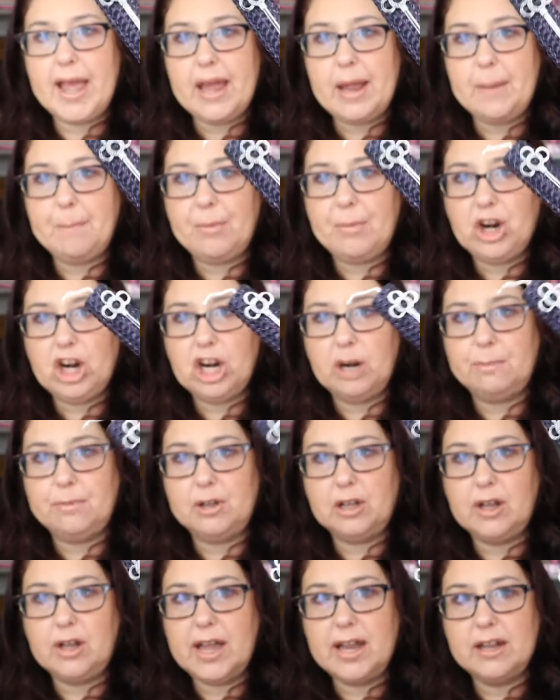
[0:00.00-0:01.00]
and
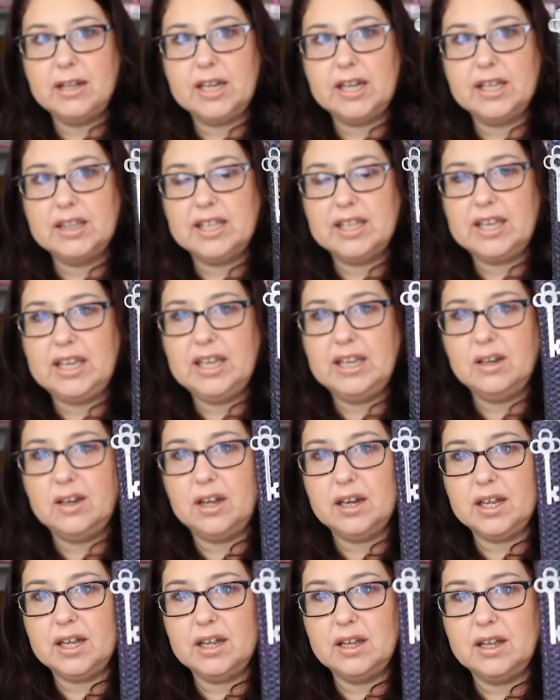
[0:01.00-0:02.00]
purple, and look at the key
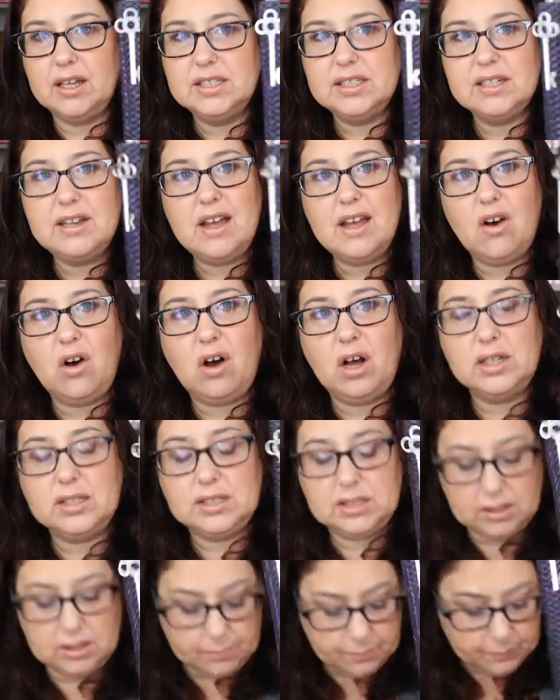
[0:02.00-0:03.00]
on it. Isn't that
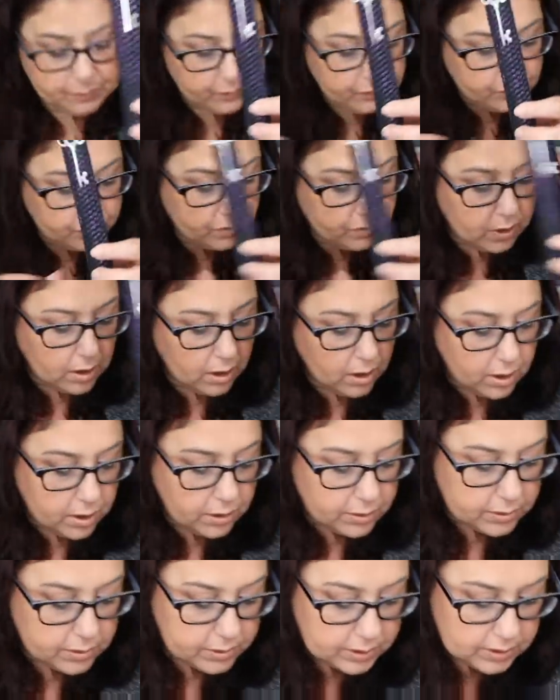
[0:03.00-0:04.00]
awesome?
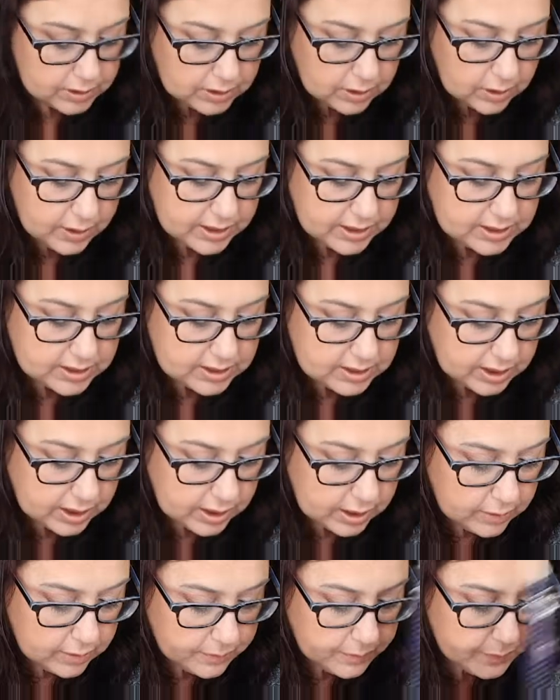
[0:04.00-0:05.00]
So let's
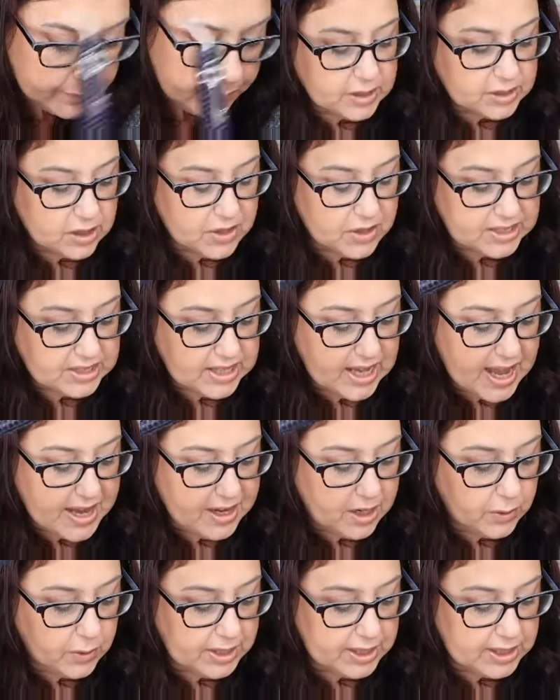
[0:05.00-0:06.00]
see. So this
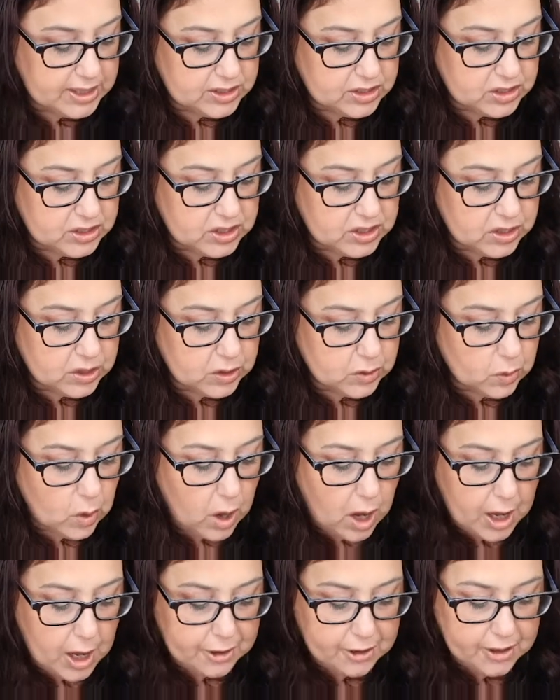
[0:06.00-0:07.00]
candle is
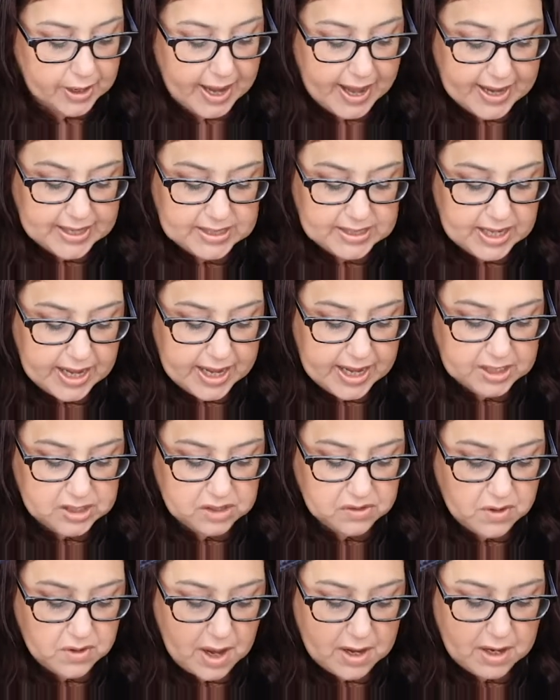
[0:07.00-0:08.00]
to honor Hecate,
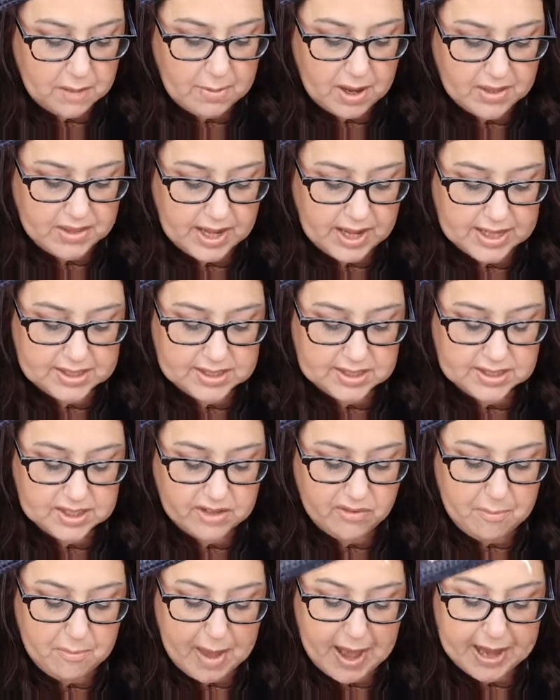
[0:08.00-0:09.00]
surrounded by the essence
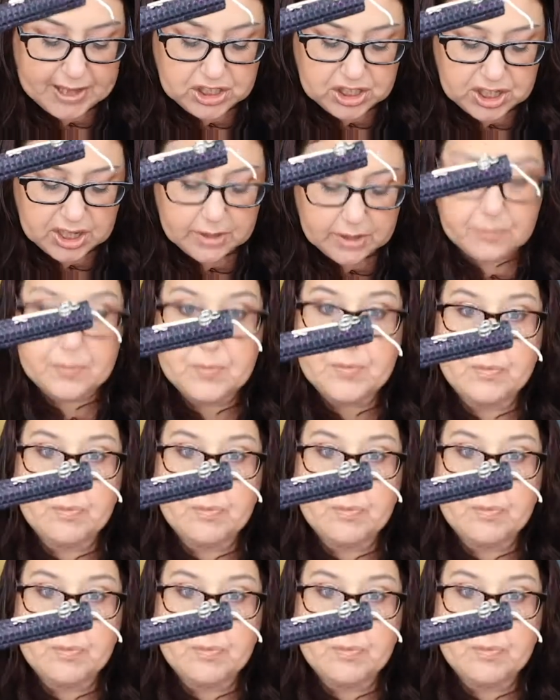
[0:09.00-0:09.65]
of magic.